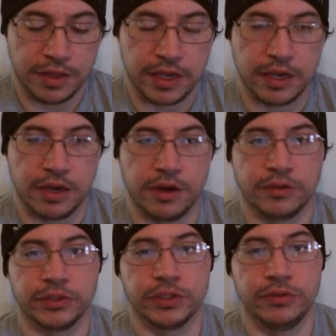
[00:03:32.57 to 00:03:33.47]
They
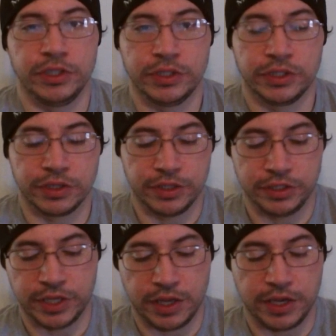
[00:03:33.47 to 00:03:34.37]
also just
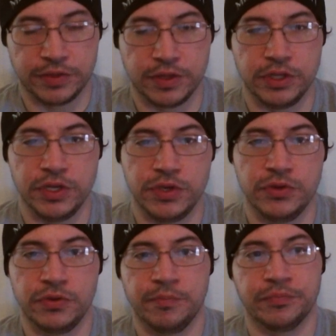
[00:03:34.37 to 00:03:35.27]
started selling the
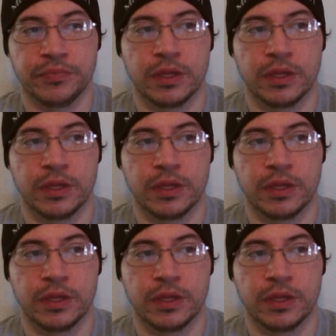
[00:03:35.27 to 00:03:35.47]
new